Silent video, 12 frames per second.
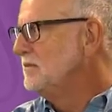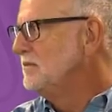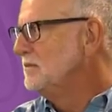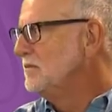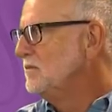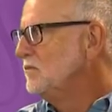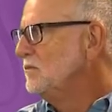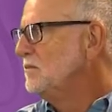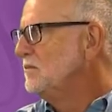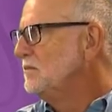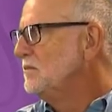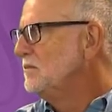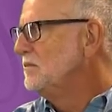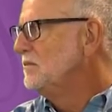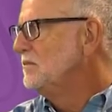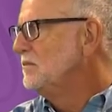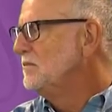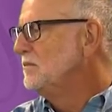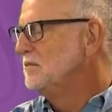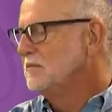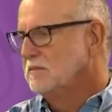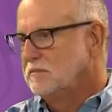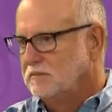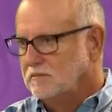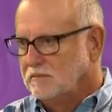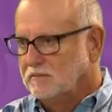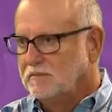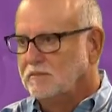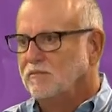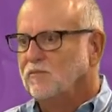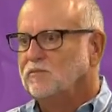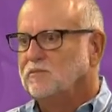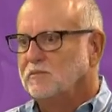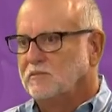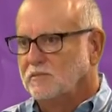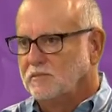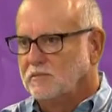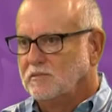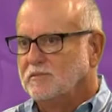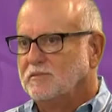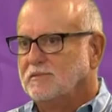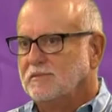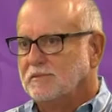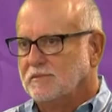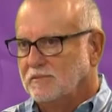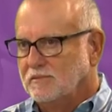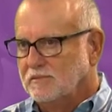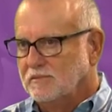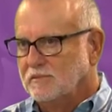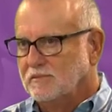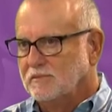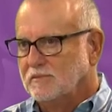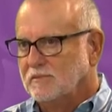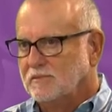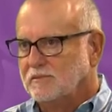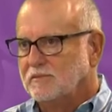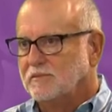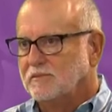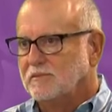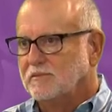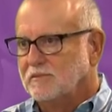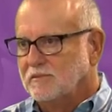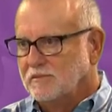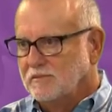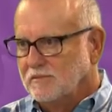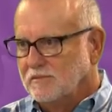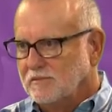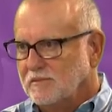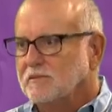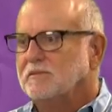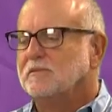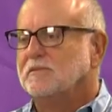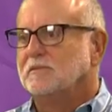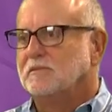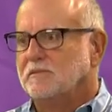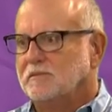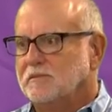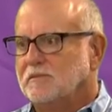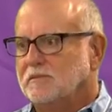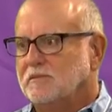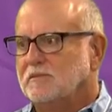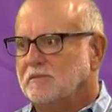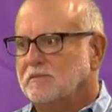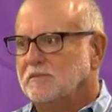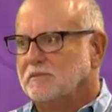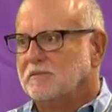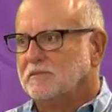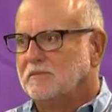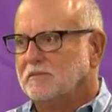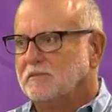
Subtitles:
(silent)